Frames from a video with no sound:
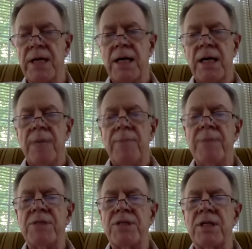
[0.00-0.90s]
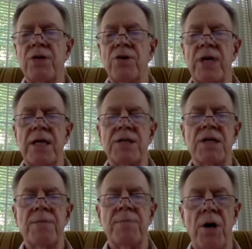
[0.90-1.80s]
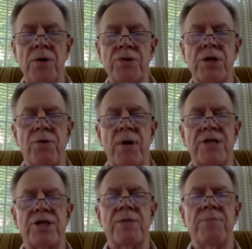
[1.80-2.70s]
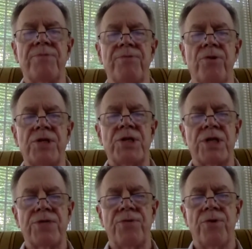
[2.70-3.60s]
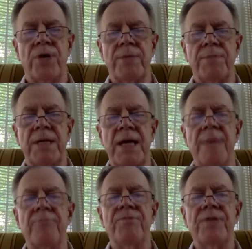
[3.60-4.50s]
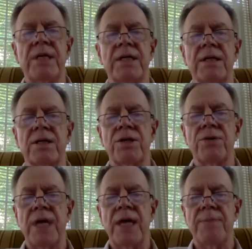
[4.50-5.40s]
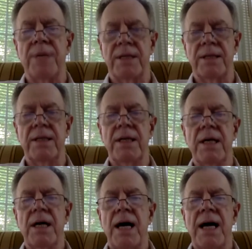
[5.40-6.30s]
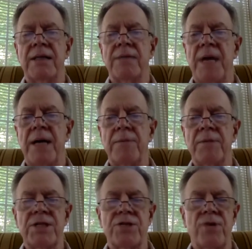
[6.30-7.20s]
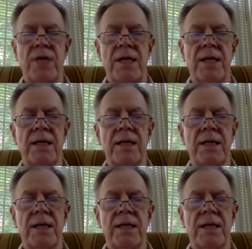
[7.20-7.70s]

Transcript: Members of the audience can pose a question before 6:40 p.m. via the Q&A button at the bottom of the screen.